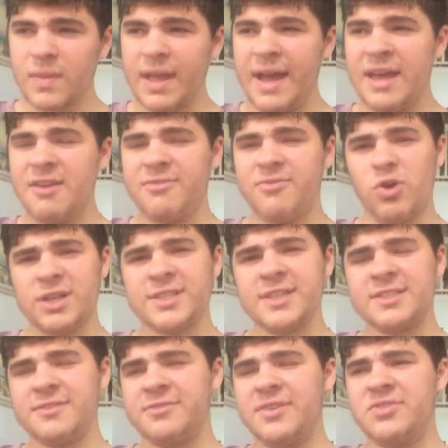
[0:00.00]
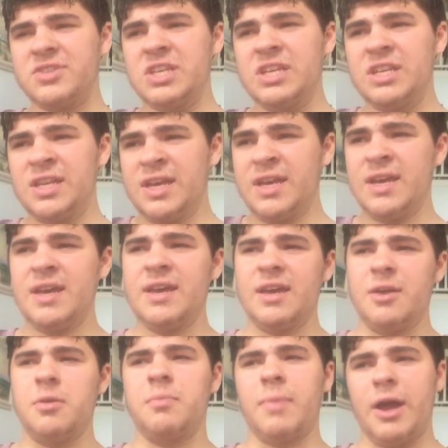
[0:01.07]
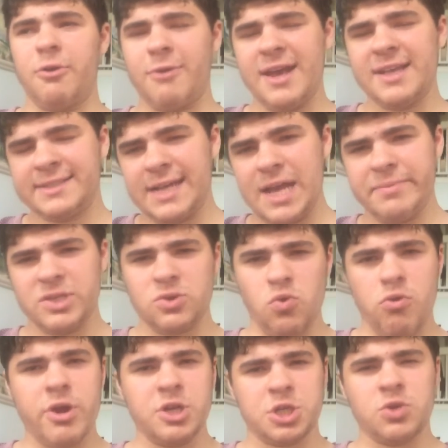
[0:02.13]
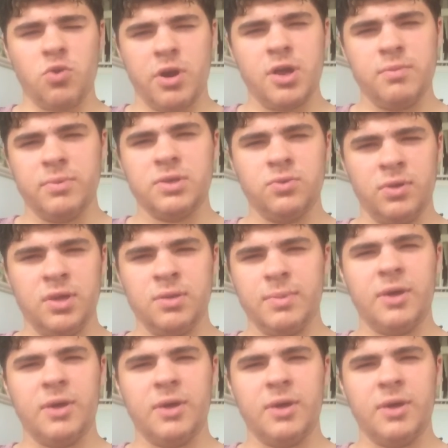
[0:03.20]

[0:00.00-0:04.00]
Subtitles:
I hit 4 sets of 15, and my rest time is quite short in between,